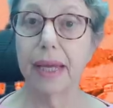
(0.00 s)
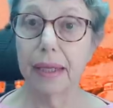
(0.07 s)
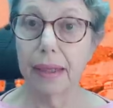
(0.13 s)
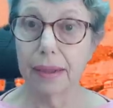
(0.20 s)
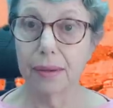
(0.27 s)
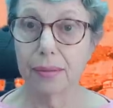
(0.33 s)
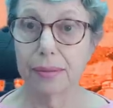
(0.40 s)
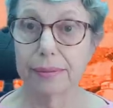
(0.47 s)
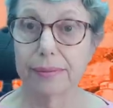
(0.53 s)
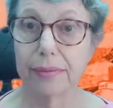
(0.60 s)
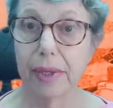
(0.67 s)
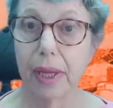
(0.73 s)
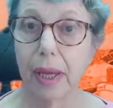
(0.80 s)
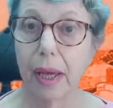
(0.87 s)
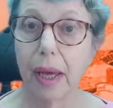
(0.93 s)
Hello.
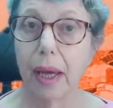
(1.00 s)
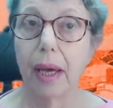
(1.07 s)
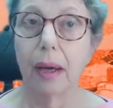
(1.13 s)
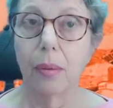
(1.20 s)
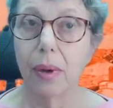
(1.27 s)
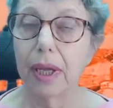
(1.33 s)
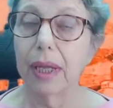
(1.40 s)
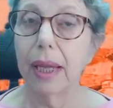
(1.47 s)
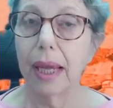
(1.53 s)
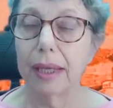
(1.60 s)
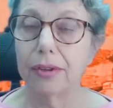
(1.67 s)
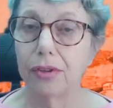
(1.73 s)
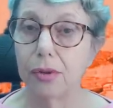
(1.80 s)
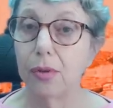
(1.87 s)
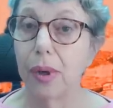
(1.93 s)
Well,
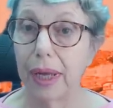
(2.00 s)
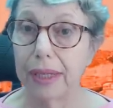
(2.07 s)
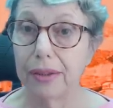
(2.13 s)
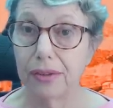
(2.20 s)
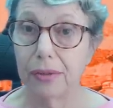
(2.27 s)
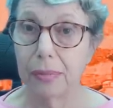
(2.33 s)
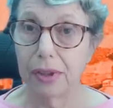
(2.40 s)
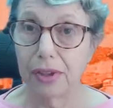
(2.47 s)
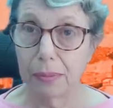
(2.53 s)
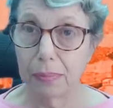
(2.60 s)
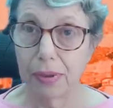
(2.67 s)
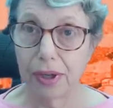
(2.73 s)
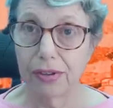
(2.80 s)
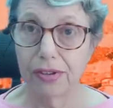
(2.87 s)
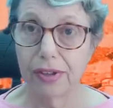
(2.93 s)
I do hate to be
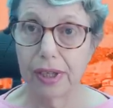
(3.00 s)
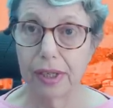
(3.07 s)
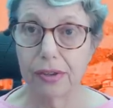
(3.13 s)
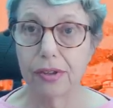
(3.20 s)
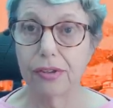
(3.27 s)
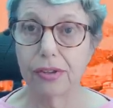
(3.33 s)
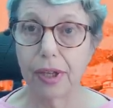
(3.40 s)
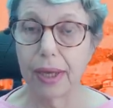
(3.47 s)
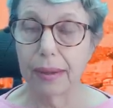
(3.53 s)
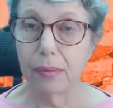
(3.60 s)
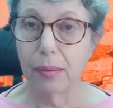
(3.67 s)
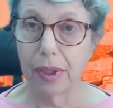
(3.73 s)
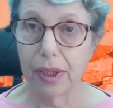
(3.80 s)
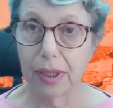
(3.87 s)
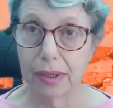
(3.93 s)
depressing at a time
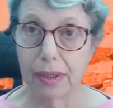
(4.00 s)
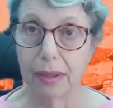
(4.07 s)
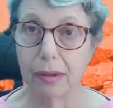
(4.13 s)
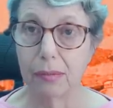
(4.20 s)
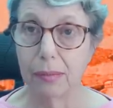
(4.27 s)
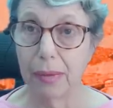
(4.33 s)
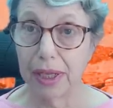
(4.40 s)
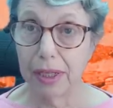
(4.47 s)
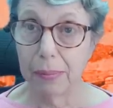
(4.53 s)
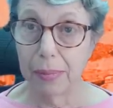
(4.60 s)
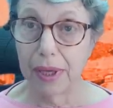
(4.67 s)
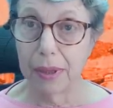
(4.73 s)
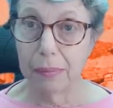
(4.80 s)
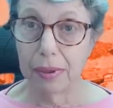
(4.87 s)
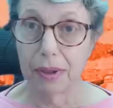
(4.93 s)
when I know many
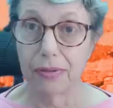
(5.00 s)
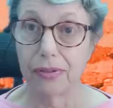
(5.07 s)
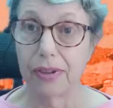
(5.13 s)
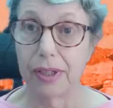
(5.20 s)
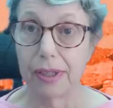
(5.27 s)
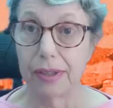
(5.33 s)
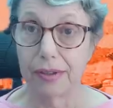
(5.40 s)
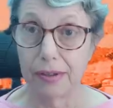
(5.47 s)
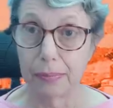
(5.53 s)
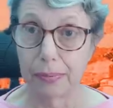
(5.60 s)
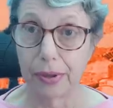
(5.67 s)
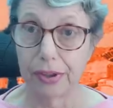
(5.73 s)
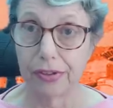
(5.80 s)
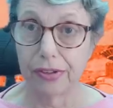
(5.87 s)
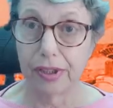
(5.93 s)
people are feeling
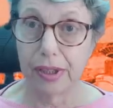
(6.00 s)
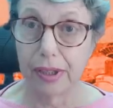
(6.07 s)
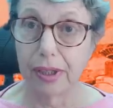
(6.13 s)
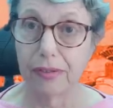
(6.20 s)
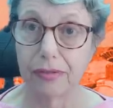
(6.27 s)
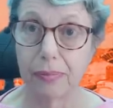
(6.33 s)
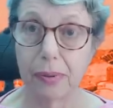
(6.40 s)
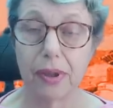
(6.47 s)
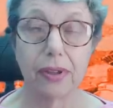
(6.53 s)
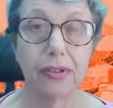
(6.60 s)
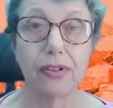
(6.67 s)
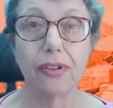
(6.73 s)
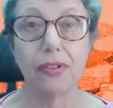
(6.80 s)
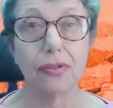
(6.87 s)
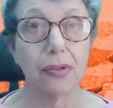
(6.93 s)
depressed enough, but
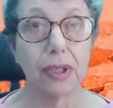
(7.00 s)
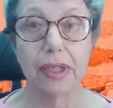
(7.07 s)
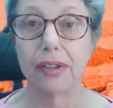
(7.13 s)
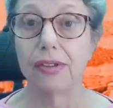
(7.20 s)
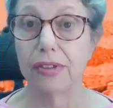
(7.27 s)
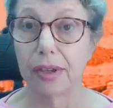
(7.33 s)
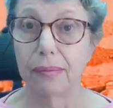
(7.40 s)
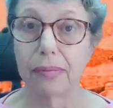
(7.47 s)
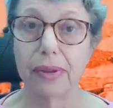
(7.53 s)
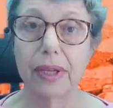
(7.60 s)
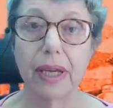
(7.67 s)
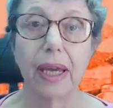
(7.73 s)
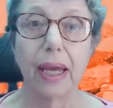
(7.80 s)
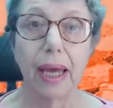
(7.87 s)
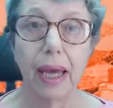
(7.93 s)
this is really
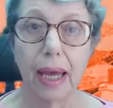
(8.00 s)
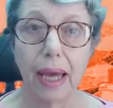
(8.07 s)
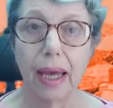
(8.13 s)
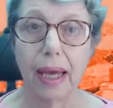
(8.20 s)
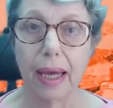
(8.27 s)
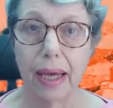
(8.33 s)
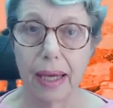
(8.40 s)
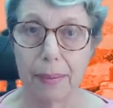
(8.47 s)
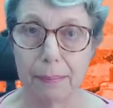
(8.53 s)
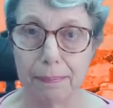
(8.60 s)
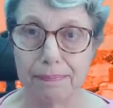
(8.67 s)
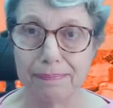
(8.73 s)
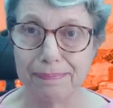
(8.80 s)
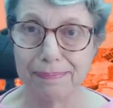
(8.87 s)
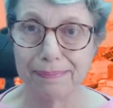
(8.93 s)
something um,